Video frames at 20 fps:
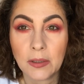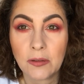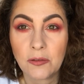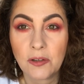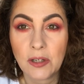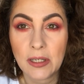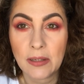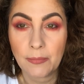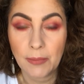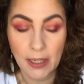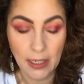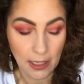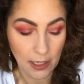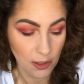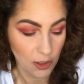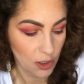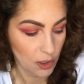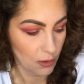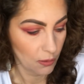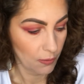Just making
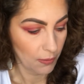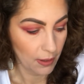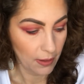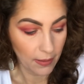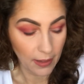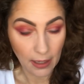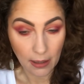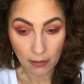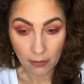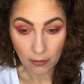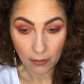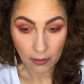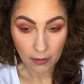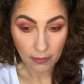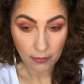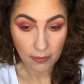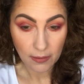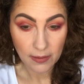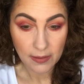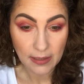sure that they look
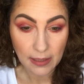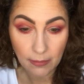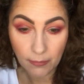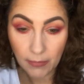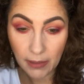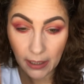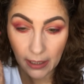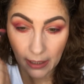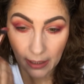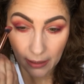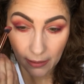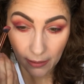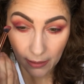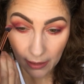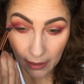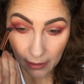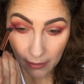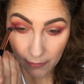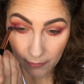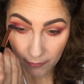similar in
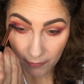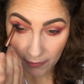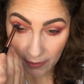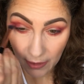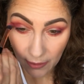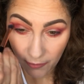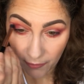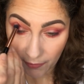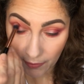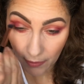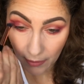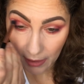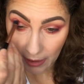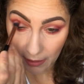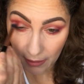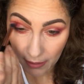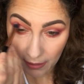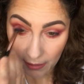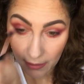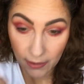the
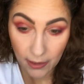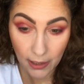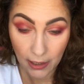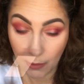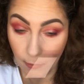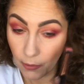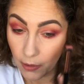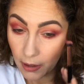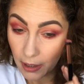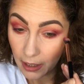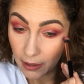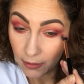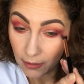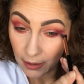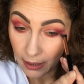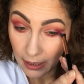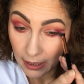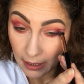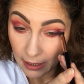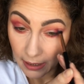viewfinder. I don't know why I
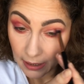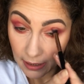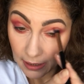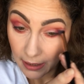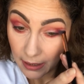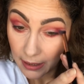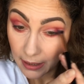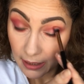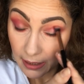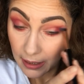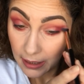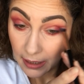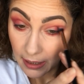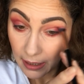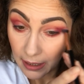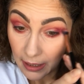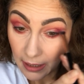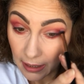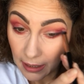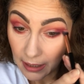look
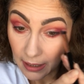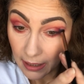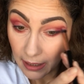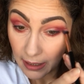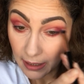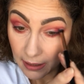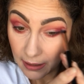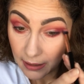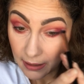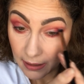in there.